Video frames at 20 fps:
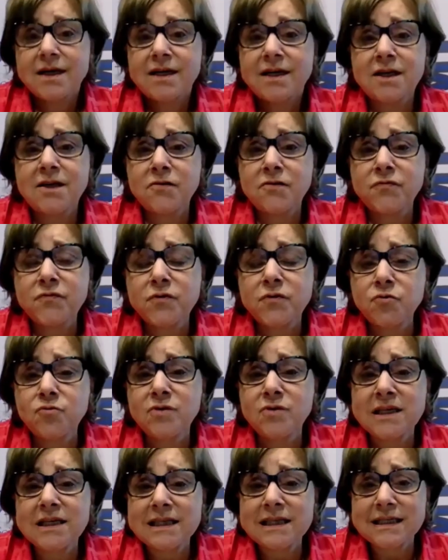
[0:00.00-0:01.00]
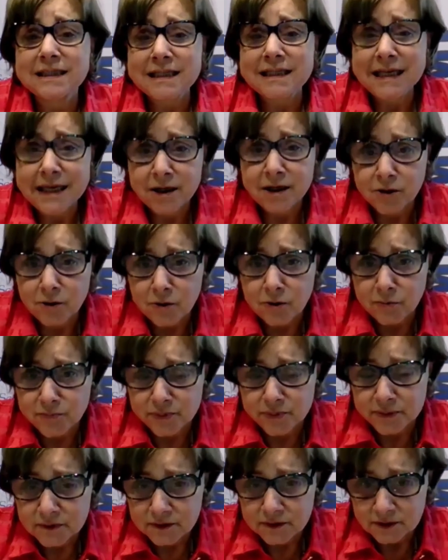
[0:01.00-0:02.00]
If you need help
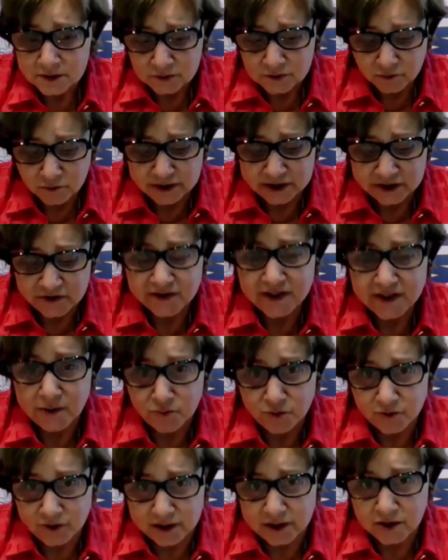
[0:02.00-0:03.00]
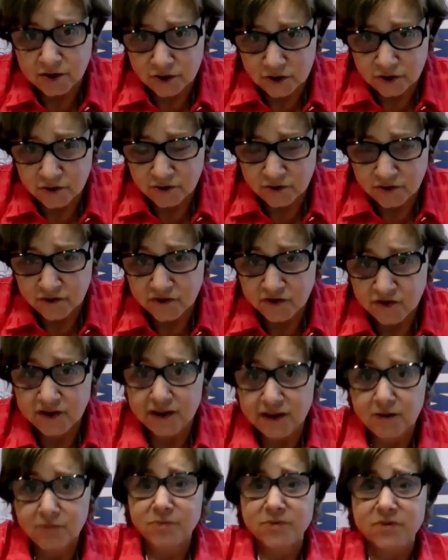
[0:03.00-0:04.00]
with summer
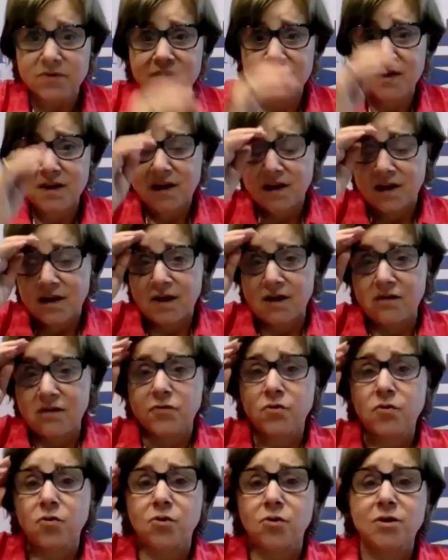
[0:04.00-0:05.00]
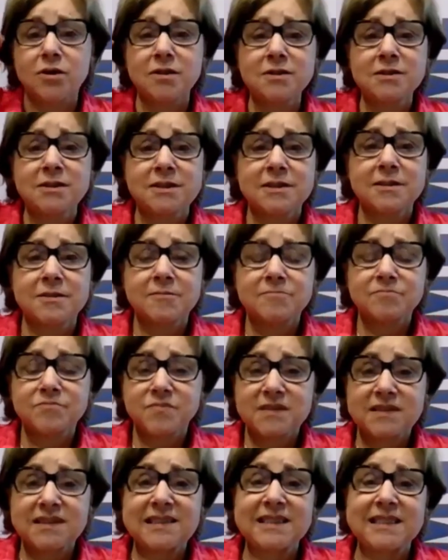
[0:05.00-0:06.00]
internships, of course,
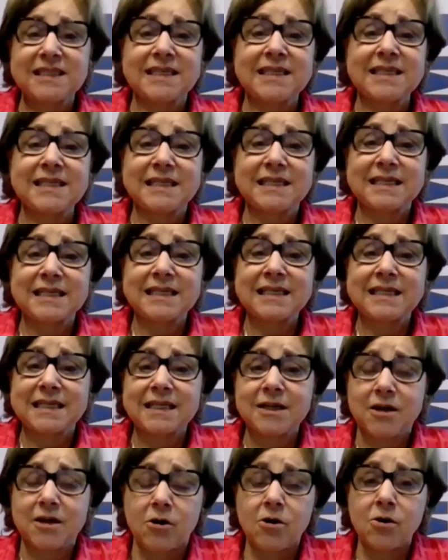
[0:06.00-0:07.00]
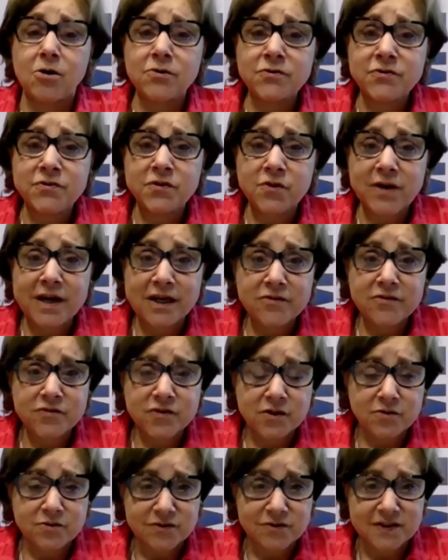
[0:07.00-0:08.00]
CEE also has
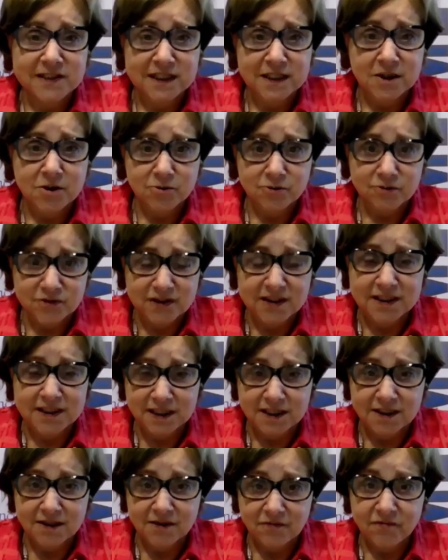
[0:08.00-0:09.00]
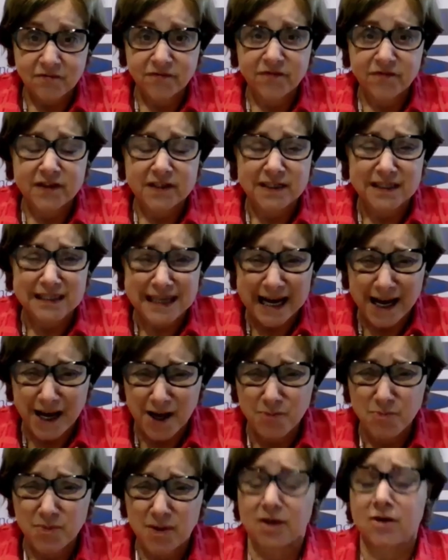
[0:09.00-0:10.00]
those DOD
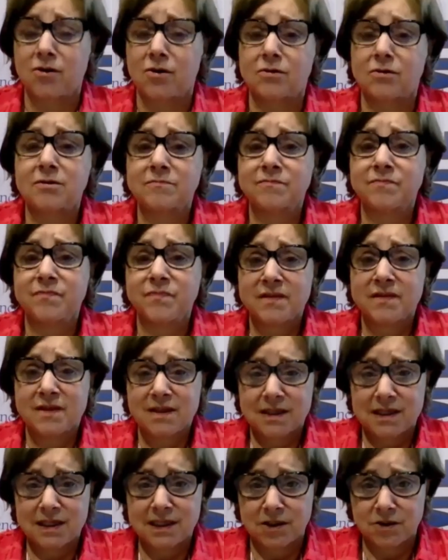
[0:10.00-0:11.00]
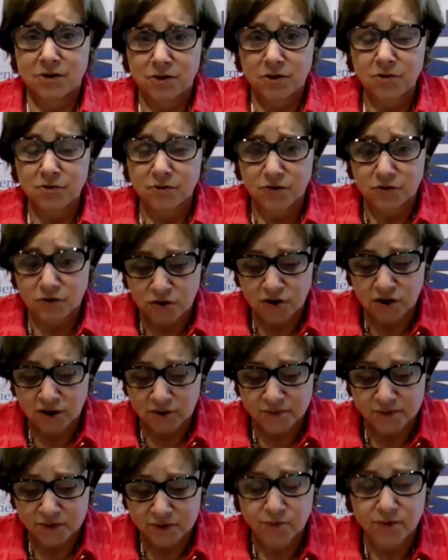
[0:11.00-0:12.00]
phenomenal
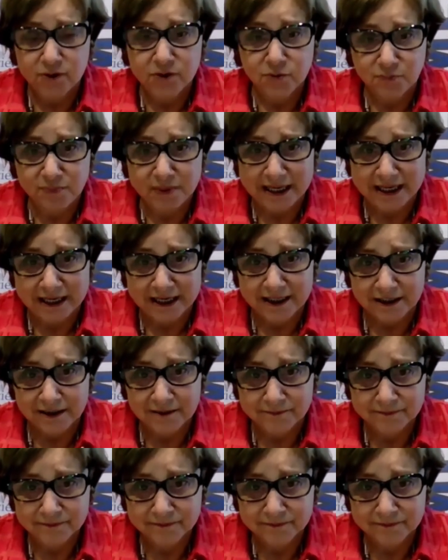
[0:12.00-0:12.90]
internships with pay